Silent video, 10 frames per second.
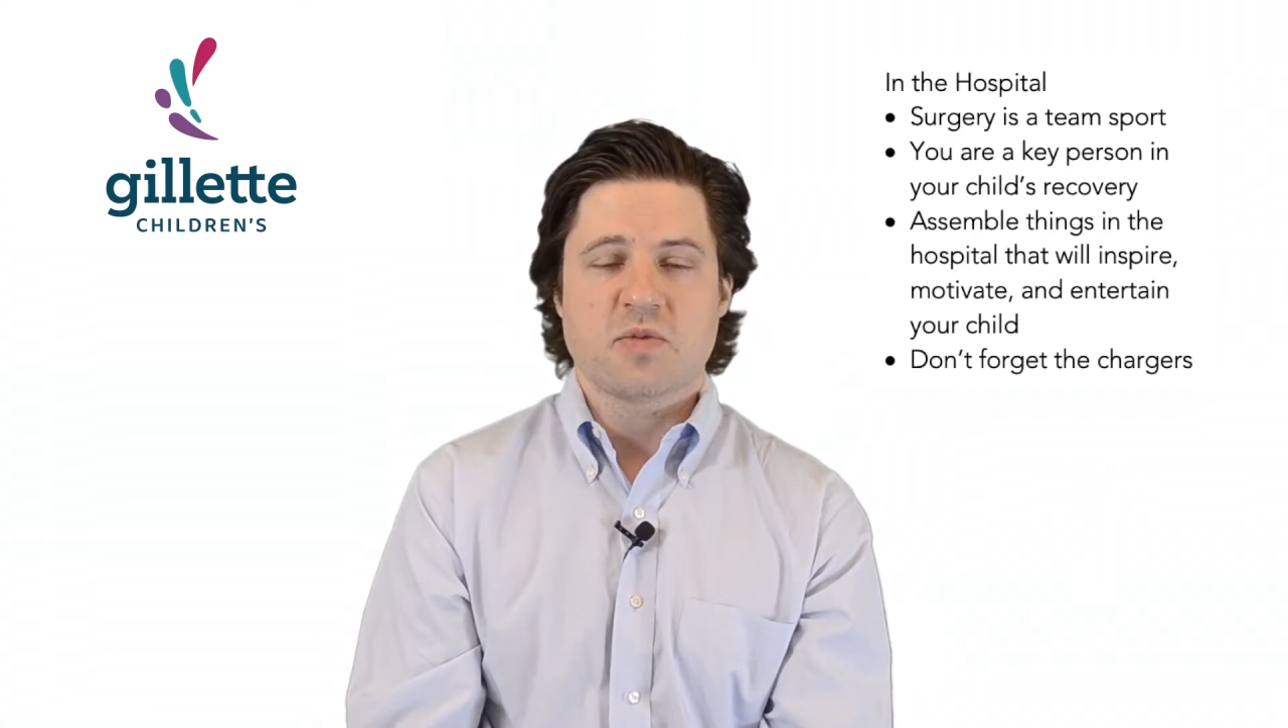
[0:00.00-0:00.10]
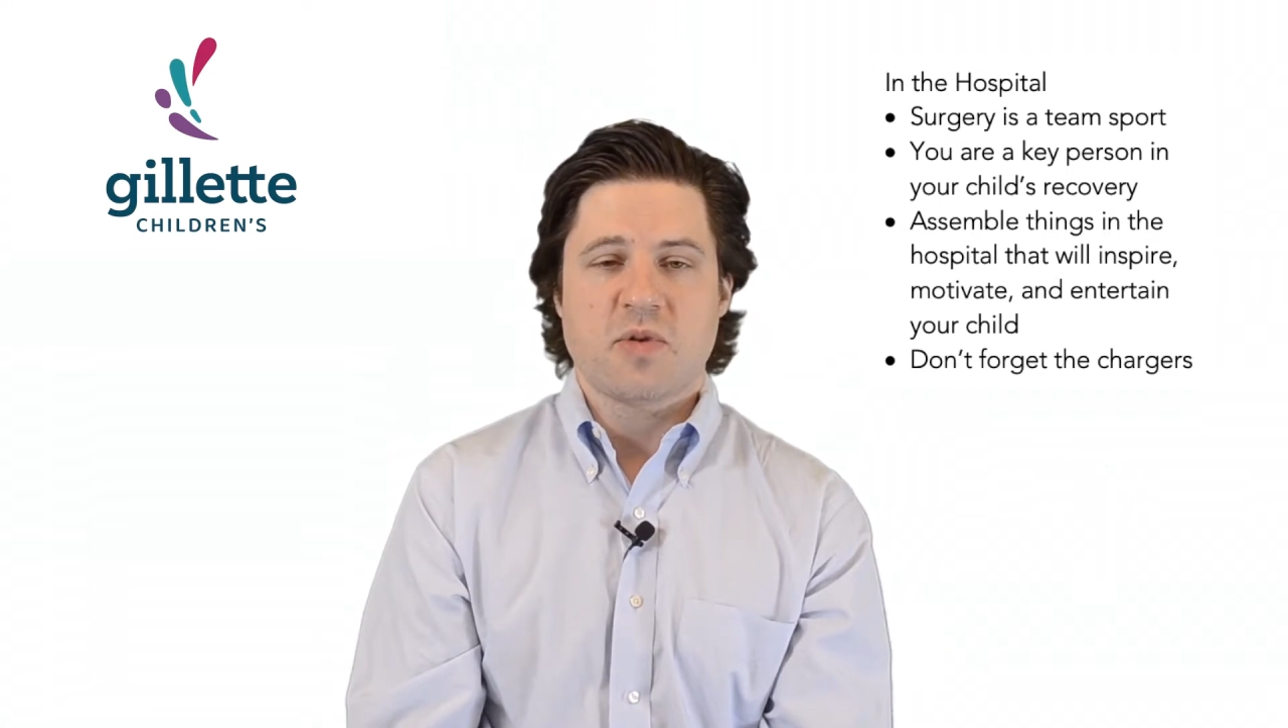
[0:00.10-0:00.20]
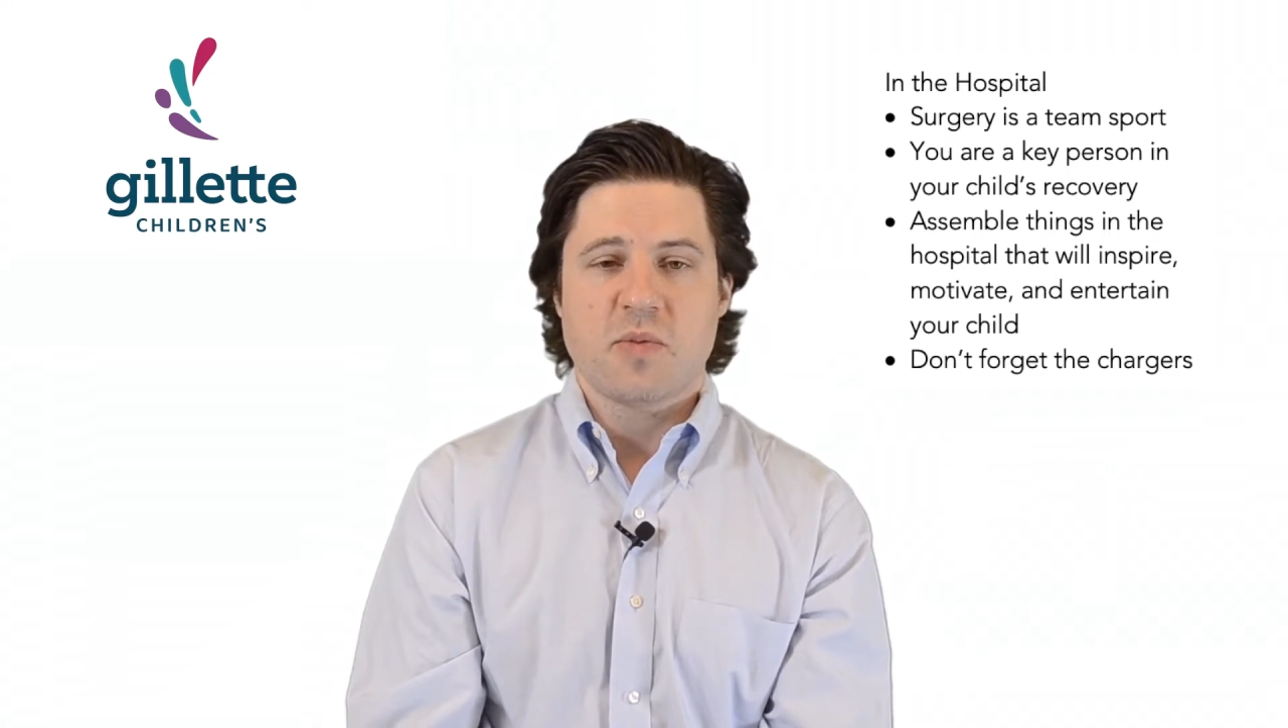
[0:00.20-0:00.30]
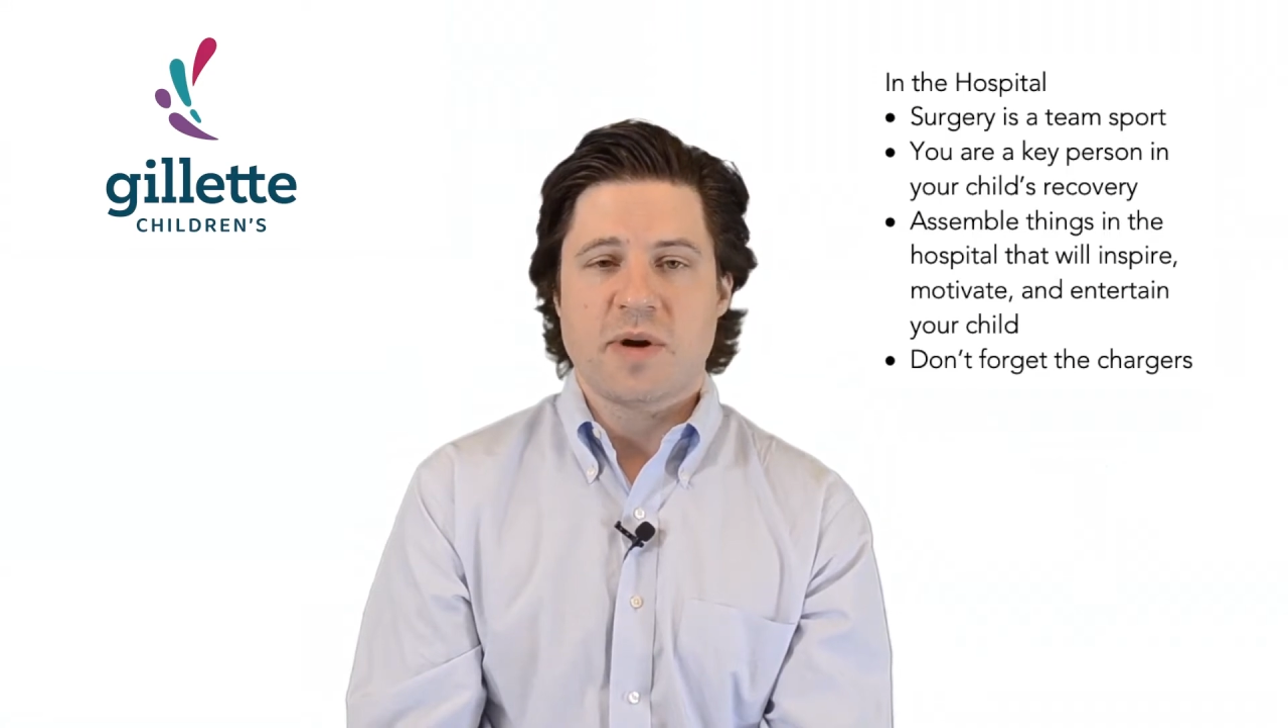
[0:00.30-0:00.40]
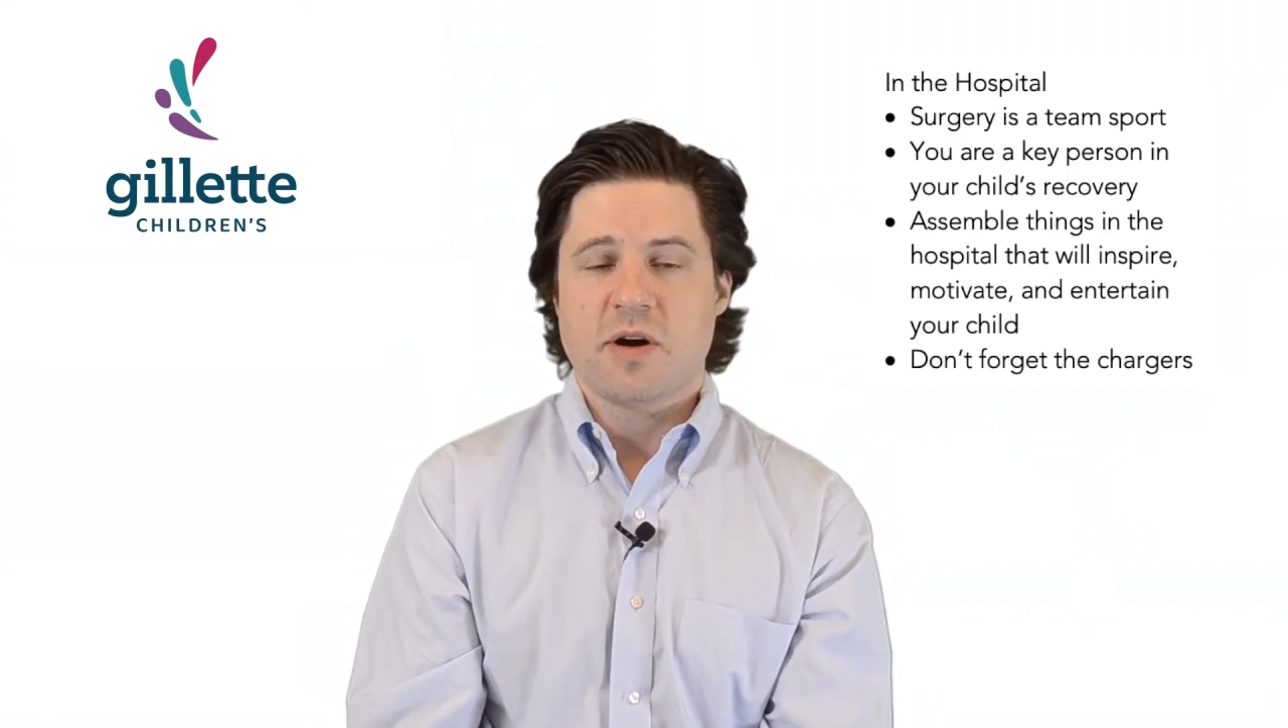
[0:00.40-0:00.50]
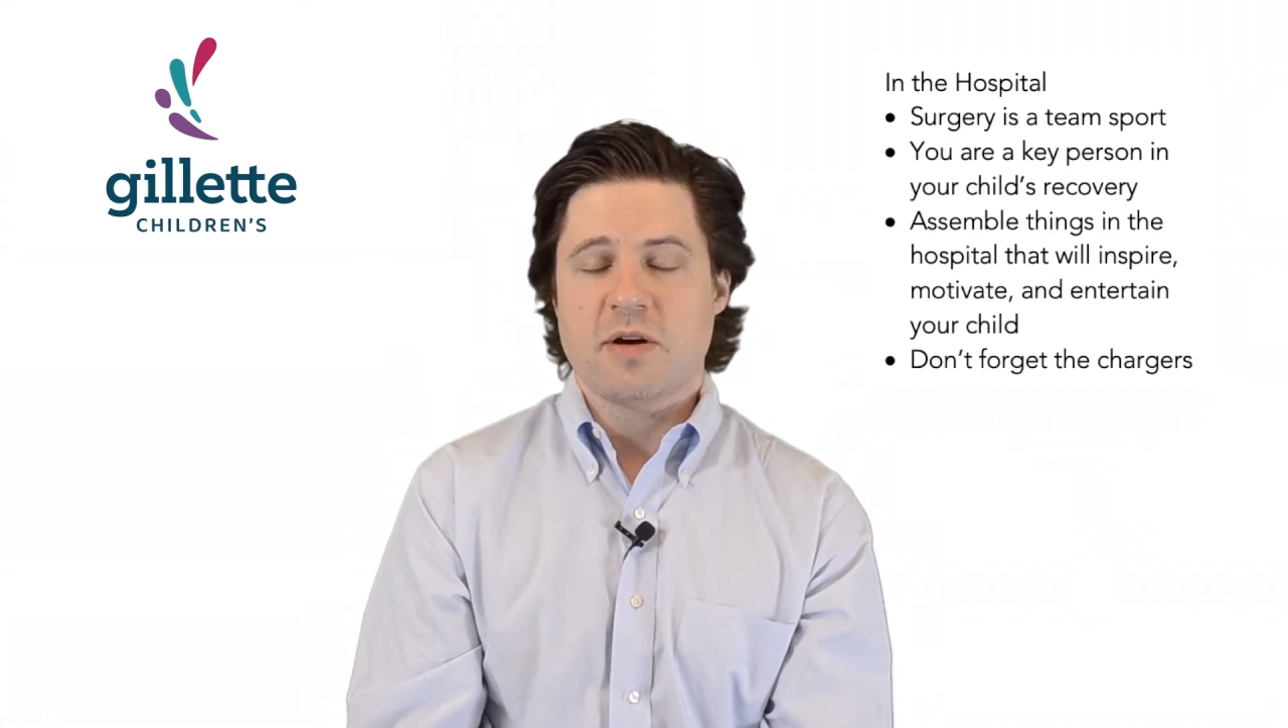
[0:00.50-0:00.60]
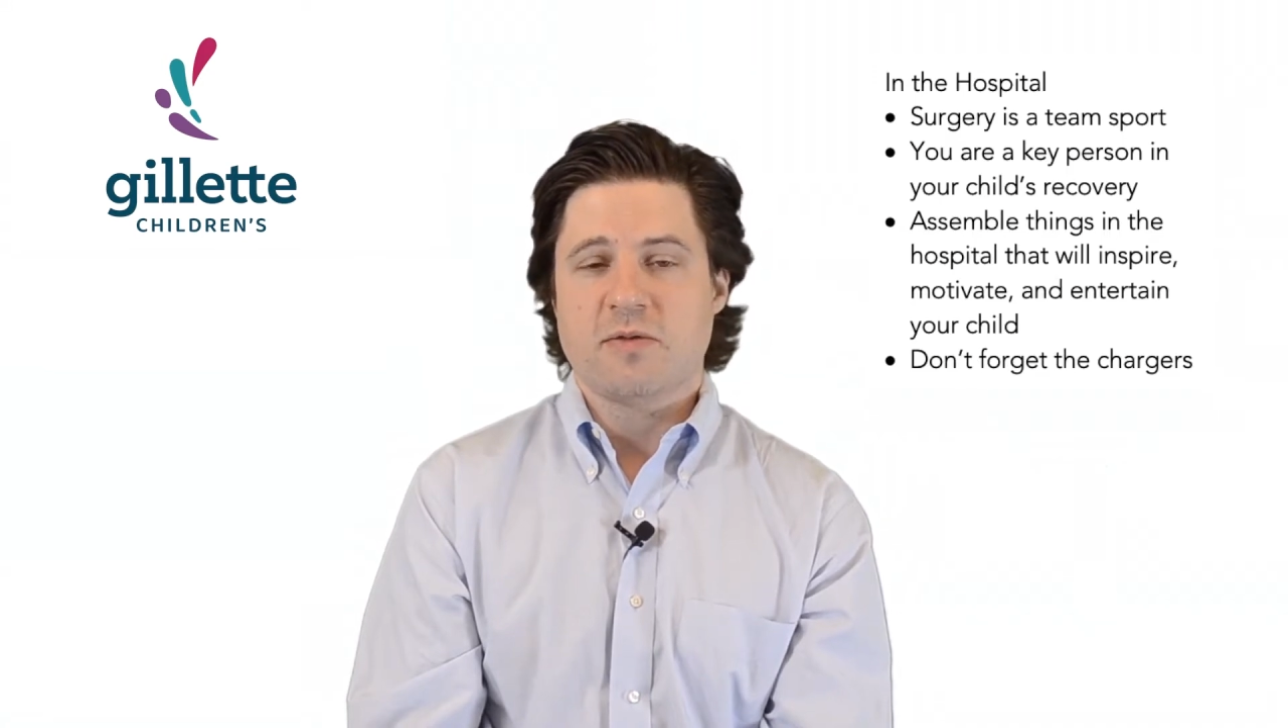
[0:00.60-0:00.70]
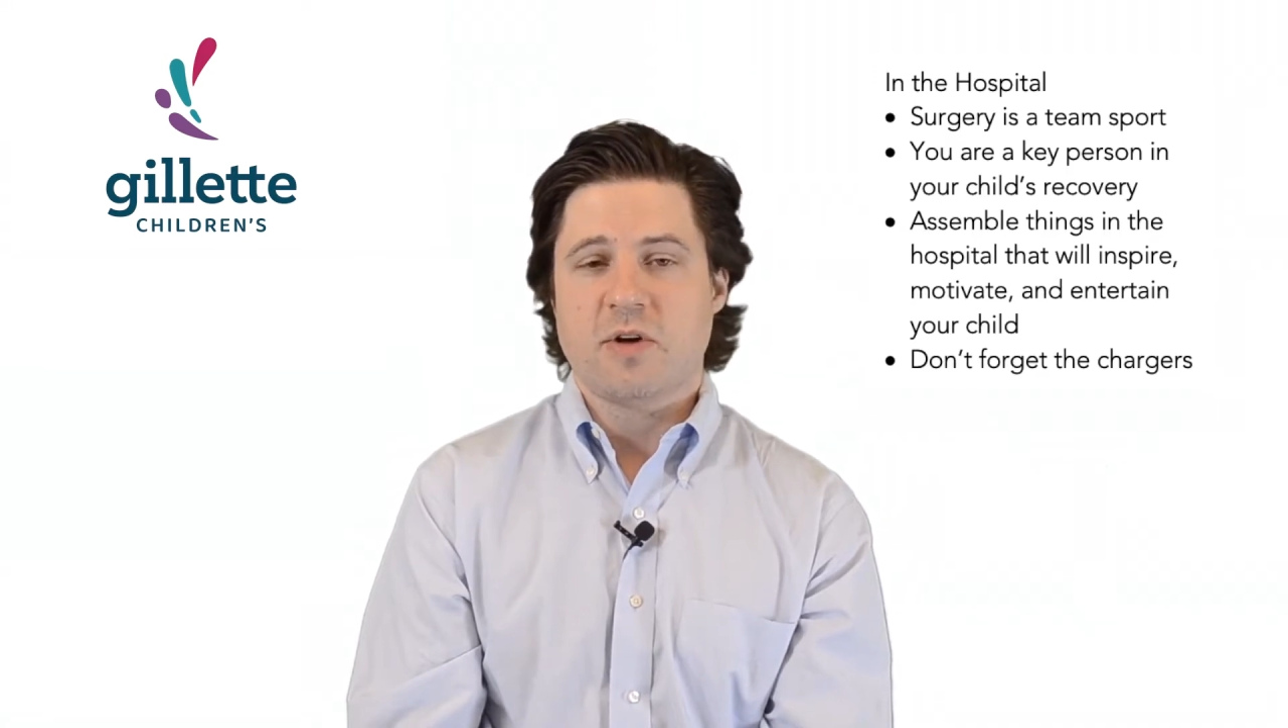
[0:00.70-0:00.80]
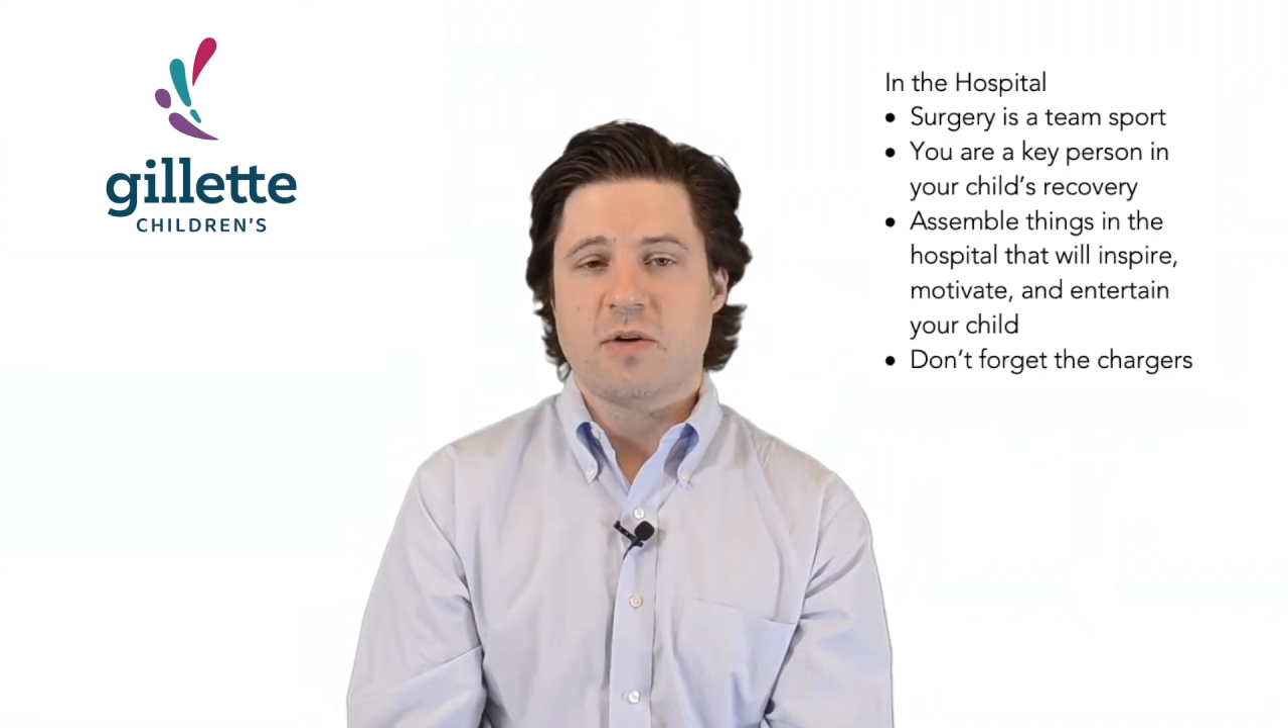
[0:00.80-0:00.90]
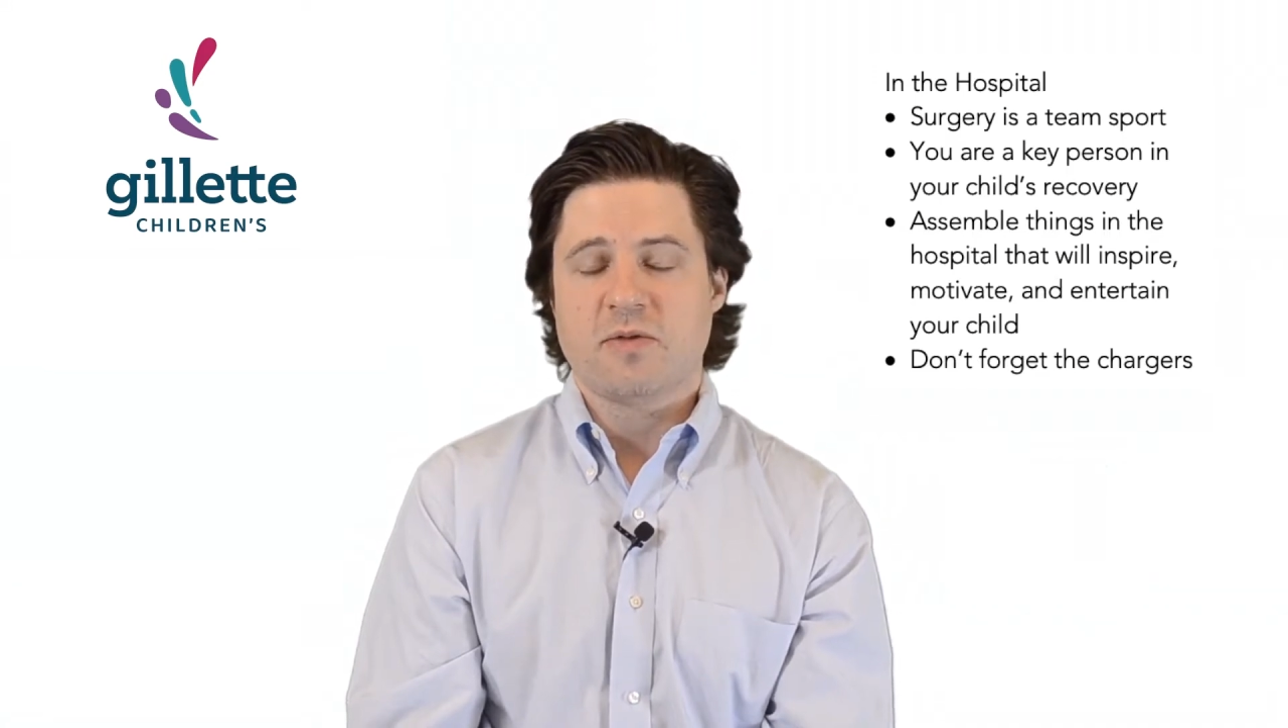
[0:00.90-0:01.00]
prepare
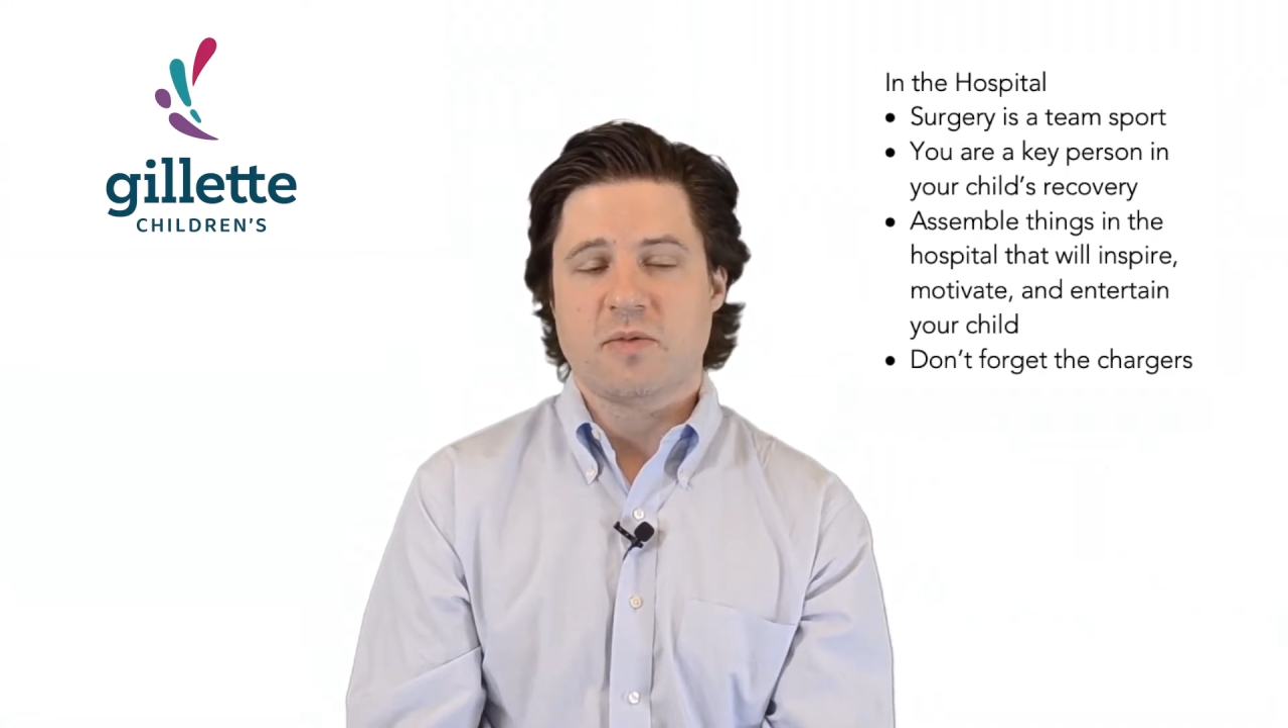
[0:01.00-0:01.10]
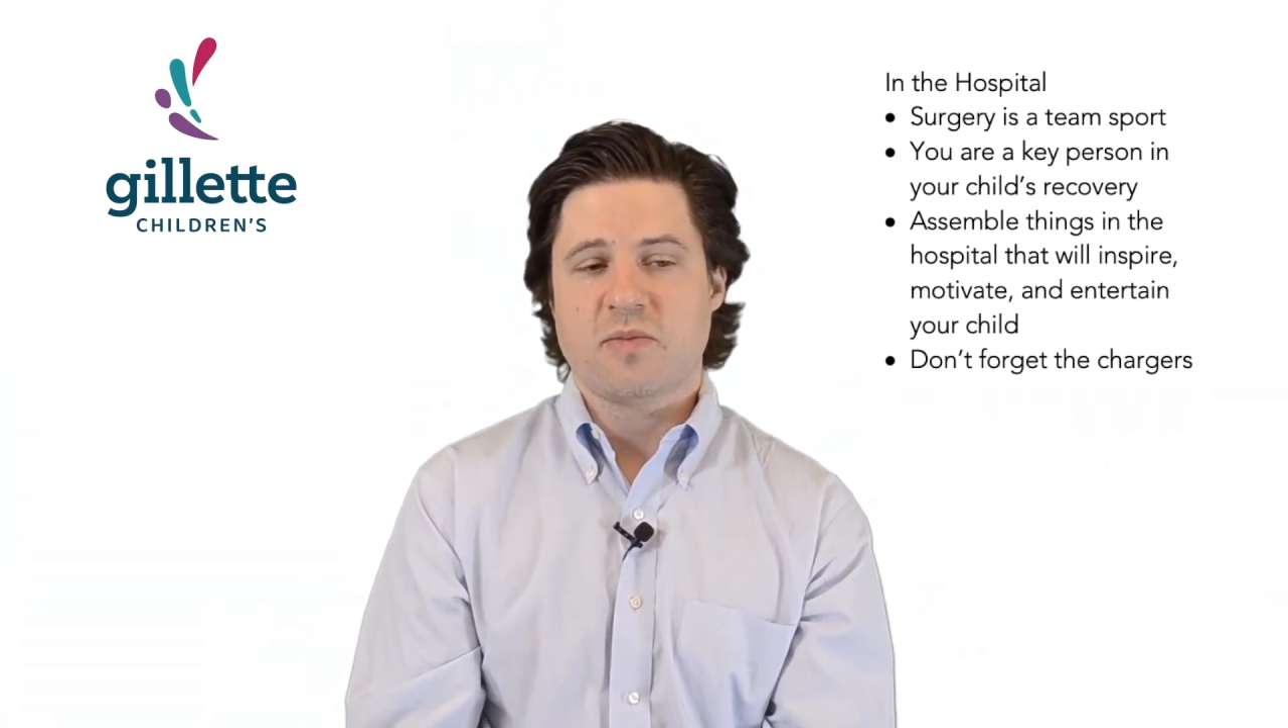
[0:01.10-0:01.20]
involve